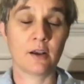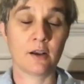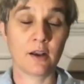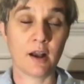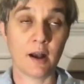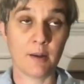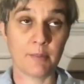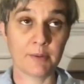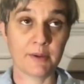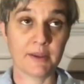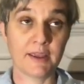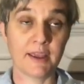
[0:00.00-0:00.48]

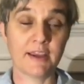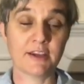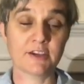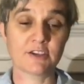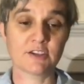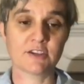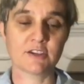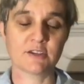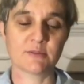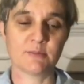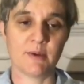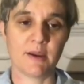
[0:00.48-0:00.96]

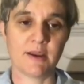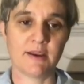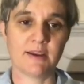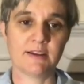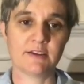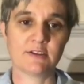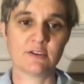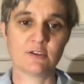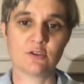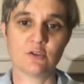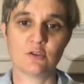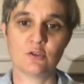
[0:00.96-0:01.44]
complications might
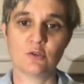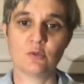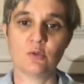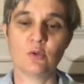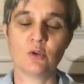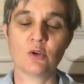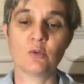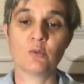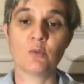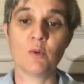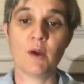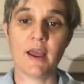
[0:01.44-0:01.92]
ensue
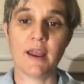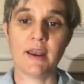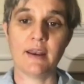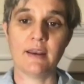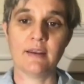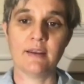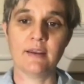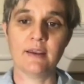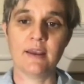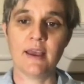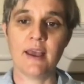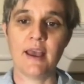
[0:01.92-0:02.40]
or when,
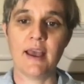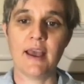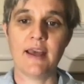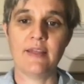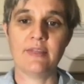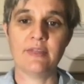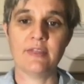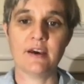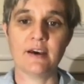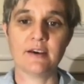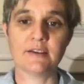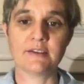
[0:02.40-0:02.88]

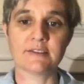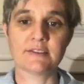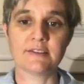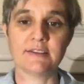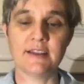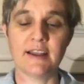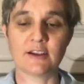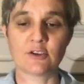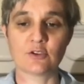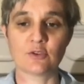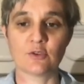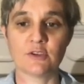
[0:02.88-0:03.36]
and thus
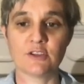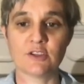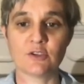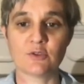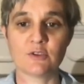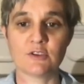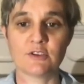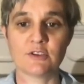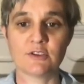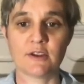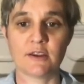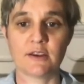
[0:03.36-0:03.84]
natural history
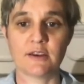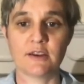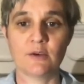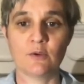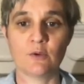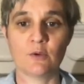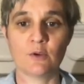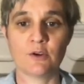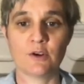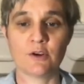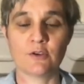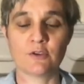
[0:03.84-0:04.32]
study
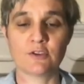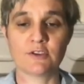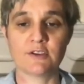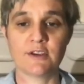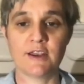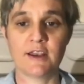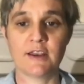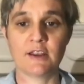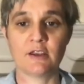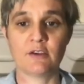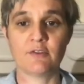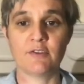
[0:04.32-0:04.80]
or an
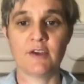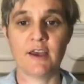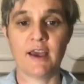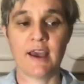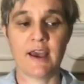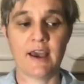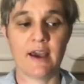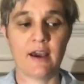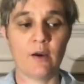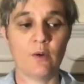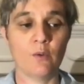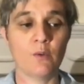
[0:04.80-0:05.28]
understanding of
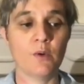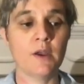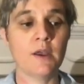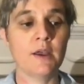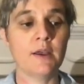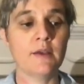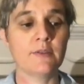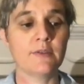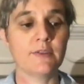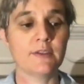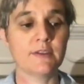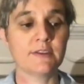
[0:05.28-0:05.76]
how
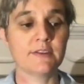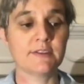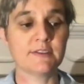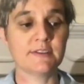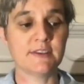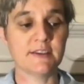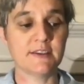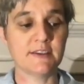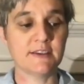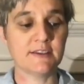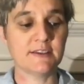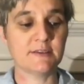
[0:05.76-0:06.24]
the
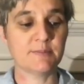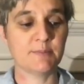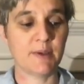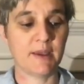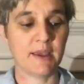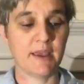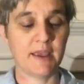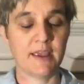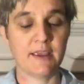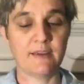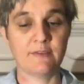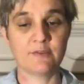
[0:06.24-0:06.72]
disease
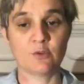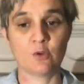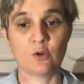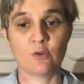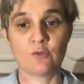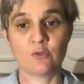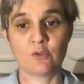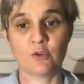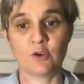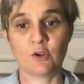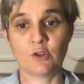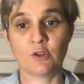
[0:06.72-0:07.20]
behaves
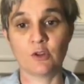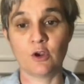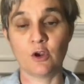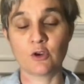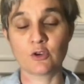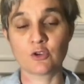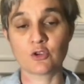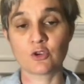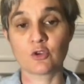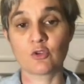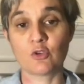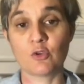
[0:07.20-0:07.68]
over a
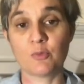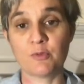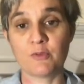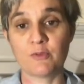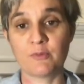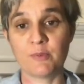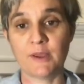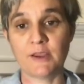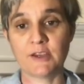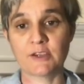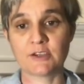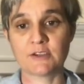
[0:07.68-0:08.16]
larger group of
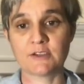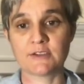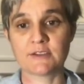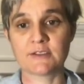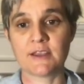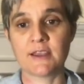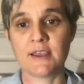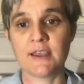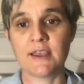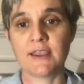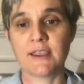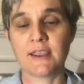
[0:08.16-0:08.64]
patients
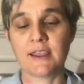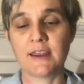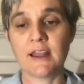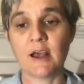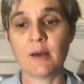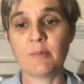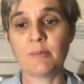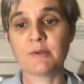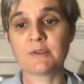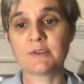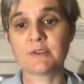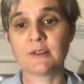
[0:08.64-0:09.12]
can
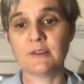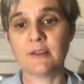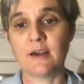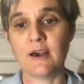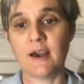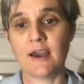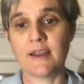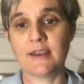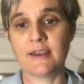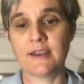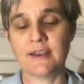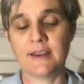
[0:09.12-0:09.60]
help us a
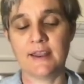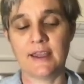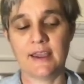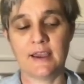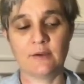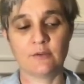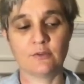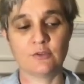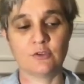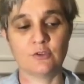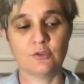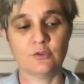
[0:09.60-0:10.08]
lot in
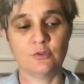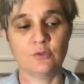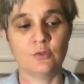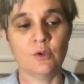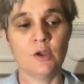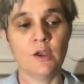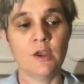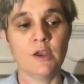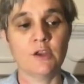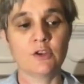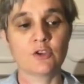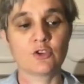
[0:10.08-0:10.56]
how to
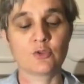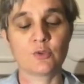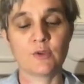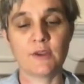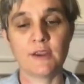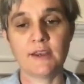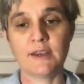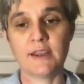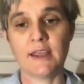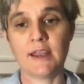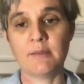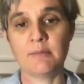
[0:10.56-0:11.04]

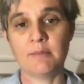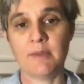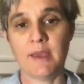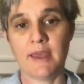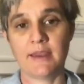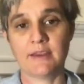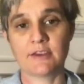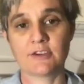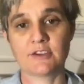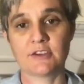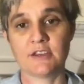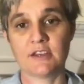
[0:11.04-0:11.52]
treat and
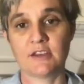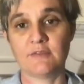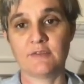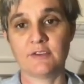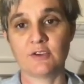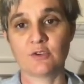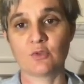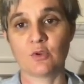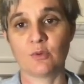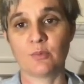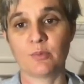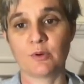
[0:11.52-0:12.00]
manage an
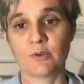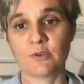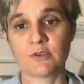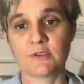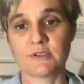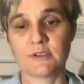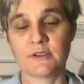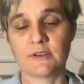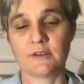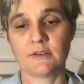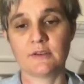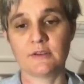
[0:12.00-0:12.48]
individual
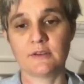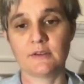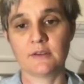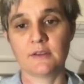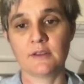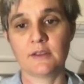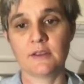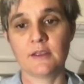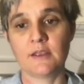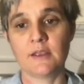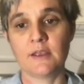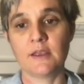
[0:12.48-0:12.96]
person.
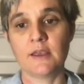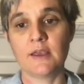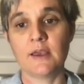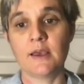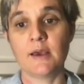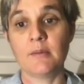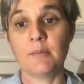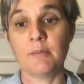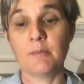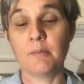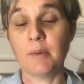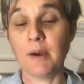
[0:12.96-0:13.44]

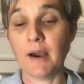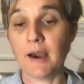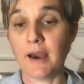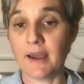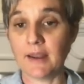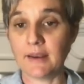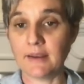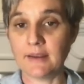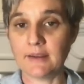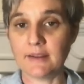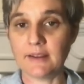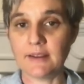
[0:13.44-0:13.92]

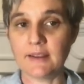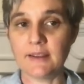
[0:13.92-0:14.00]
But